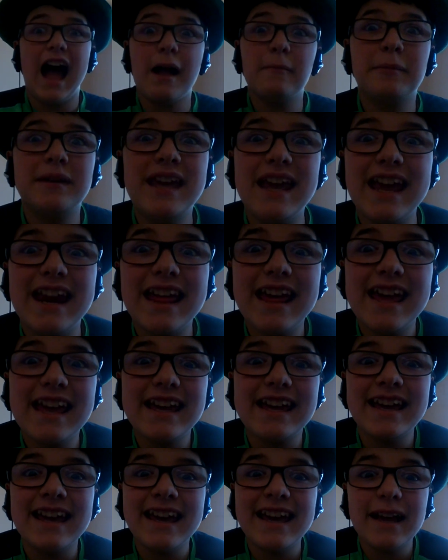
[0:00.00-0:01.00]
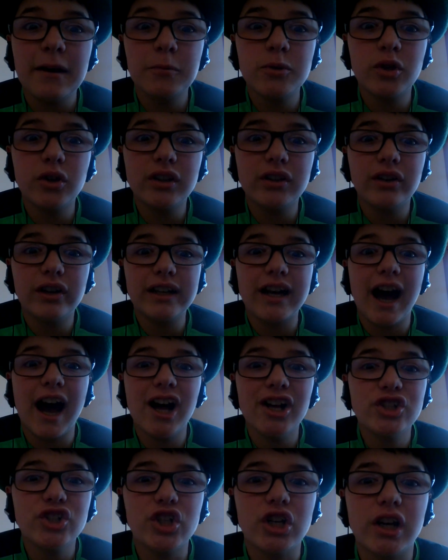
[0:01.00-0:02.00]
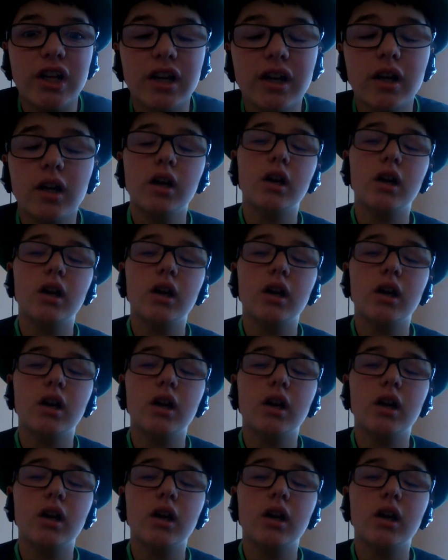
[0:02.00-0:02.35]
I'm kidding. It was only like a hundred.